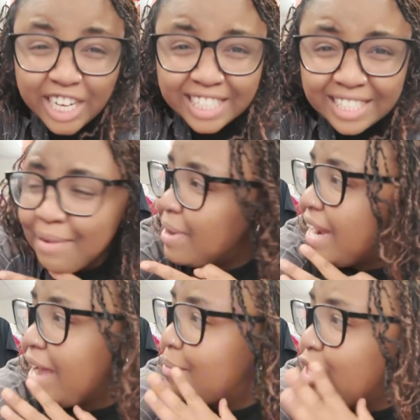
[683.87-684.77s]
chase them
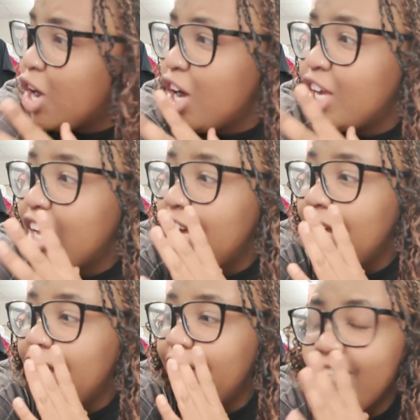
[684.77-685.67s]
and I'm not
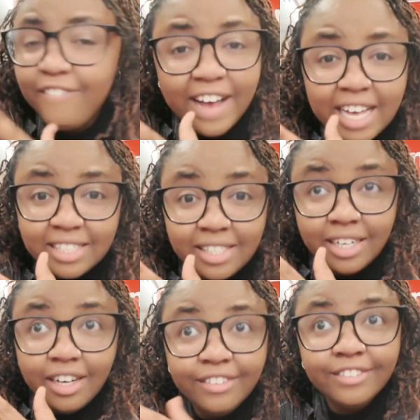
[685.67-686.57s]
fast
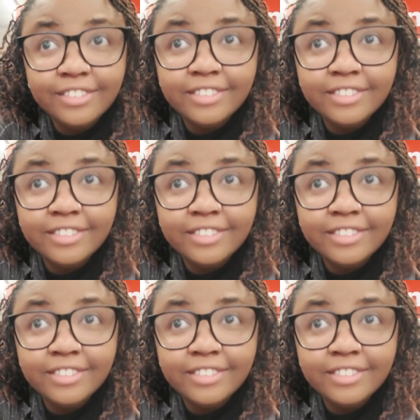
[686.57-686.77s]
enough.